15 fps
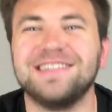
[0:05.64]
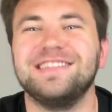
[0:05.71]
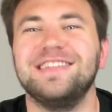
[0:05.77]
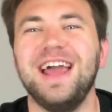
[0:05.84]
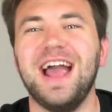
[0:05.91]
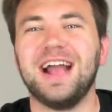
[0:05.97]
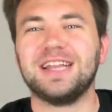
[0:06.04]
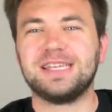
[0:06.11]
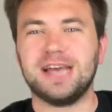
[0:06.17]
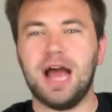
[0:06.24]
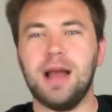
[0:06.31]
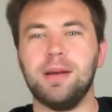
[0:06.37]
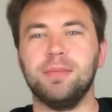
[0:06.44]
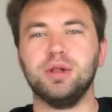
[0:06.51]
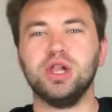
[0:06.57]
Snack
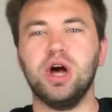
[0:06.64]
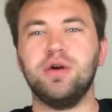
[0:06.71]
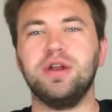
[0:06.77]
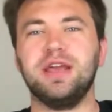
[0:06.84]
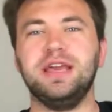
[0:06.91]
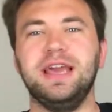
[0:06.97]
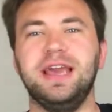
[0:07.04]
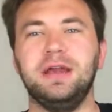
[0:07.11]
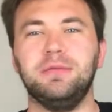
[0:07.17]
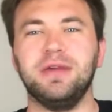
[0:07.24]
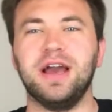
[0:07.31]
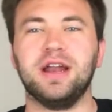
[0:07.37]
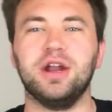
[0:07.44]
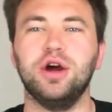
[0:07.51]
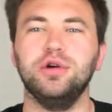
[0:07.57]
time, I'm alone again. We
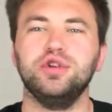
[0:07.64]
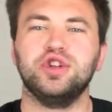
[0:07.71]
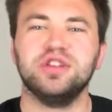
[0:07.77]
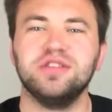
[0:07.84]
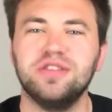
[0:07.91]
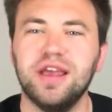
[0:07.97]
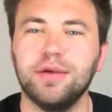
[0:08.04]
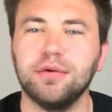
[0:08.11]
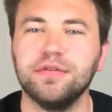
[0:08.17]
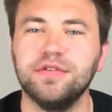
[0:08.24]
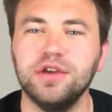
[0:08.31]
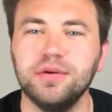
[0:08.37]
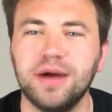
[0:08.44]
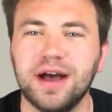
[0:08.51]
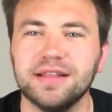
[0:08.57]
got an Ocean's 8
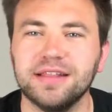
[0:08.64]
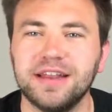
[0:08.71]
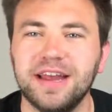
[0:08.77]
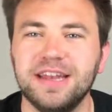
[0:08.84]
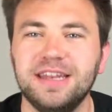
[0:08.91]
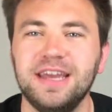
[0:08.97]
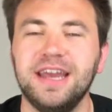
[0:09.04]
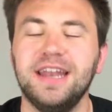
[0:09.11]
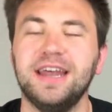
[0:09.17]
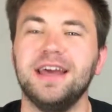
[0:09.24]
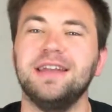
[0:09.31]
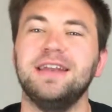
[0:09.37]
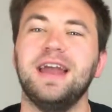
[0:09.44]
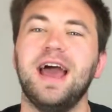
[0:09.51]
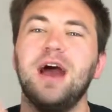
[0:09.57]
review out that I did,
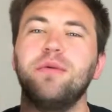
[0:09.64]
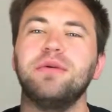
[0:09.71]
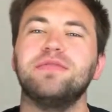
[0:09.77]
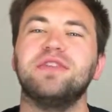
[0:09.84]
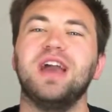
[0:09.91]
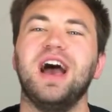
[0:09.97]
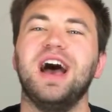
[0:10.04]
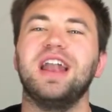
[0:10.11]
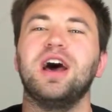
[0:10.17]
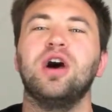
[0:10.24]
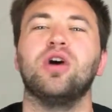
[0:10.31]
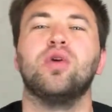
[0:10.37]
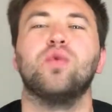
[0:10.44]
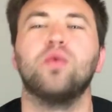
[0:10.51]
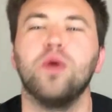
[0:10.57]
and now we've got a
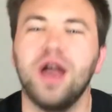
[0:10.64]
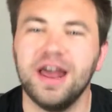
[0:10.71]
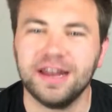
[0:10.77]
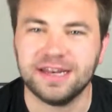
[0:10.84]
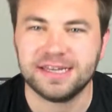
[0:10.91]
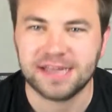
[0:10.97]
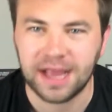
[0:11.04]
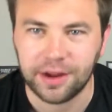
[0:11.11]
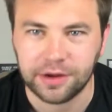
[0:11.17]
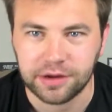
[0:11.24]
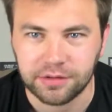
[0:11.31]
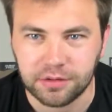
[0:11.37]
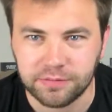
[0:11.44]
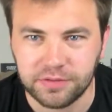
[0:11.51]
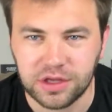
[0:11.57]
Hereditary
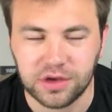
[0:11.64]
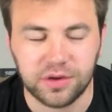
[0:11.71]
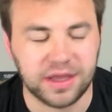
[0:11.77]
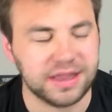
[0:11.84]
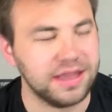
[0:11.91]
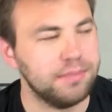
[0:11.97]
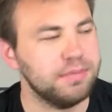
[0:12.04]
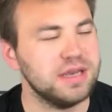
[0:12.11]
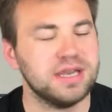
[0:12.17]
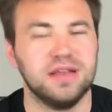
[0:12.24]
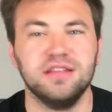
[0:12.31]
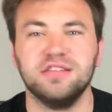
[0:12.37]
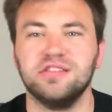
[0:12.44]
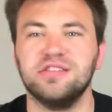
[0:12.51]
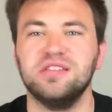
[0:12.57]
review. And let me tell
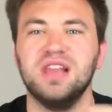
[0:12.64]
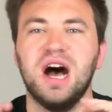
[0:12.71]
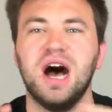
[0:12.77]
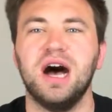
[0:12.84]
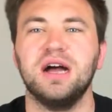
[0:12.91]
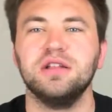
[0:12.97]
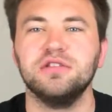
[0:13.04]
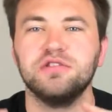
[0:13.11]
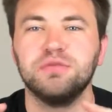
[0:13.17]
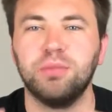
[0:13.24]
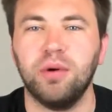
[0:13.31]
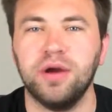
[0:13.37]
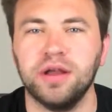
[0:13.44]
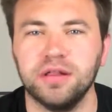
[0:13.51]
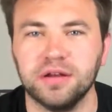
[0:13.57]
you, this is
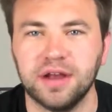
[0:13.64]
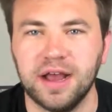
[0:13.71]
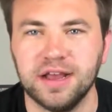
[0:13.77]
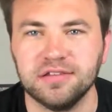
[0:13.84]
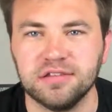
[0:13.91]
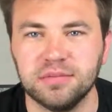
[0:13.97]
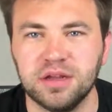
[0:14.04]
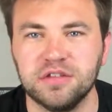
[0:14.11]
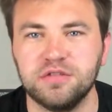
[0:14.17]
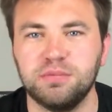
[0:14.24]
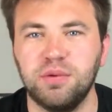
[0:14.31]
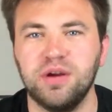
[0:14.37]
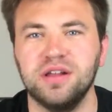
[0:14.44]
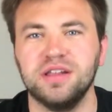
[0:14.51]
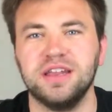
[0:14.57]
non-spoiler, guys. I'm not
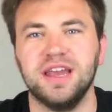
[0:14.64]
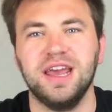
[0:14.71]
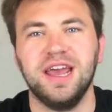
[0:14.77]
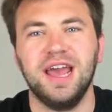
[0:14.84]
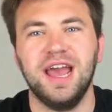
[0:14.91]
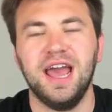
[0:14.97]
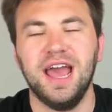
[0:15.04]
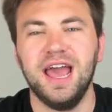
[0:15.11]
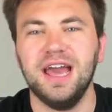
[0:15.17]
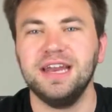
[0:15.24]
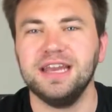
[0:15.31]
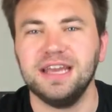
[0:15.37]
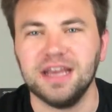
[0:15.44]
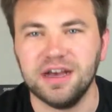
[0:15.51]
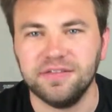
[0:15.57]
spoiling
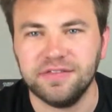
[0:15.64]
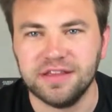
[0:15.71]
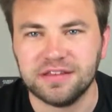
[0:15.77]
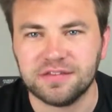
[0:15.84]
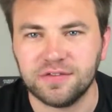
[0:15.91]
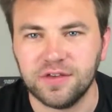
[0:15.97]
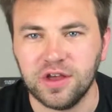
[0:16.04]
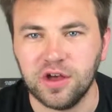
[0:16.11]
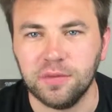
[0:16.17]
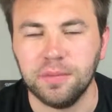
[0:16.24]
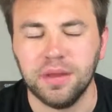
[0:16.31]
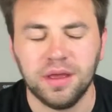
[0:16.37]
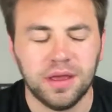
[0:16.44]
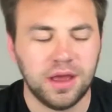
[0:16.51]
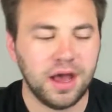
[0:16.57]
any of this film.
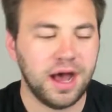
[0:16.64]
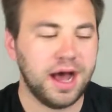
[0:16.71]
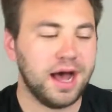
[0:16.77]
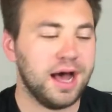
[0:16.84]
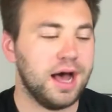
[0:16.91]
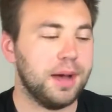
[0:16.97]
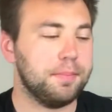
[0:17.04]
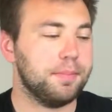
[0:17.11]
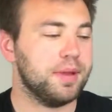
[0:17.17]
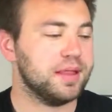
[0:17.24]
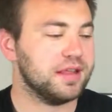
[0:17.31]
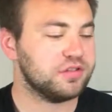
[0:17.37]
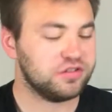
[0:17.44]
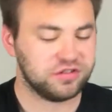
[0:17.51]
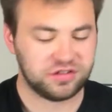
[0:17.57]
But
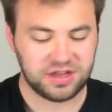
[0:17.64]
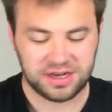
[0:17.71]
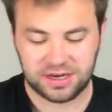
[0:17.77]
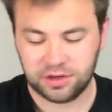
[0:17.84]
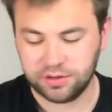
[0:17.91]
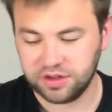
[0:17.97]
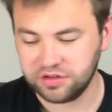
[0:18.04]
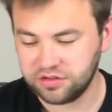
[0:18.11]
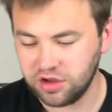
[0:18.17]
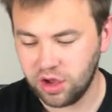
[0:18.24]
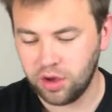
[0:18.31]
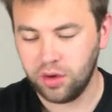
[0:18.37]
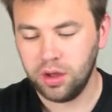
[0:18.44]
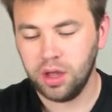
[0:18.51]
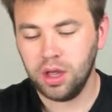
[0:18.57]
let's just get into it.
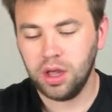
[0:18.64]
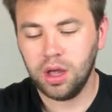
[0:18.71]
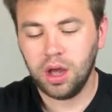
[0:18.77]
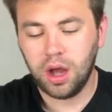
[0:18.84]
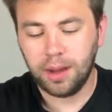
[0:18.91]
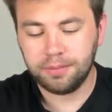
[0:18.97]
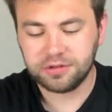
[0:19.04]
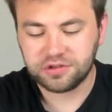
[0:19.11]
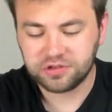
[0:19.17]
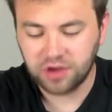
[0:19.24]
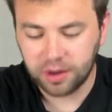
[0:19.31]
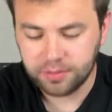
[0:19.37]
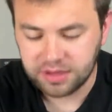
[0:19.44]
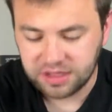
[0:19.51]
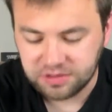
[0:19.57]
So, I'm going to
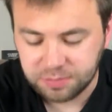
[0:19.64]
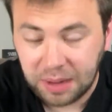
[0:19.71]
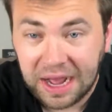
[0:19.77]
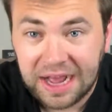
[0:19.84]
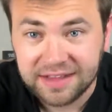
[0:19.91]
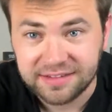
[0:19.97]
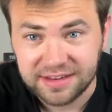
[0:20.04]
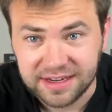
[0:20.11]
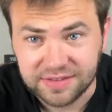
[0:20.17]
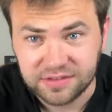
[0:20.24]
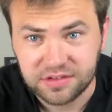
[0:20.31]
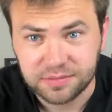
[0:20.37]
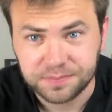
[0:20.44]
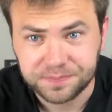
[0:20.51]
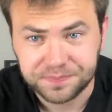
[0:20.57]
start with these
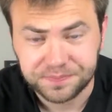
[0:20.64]
positives.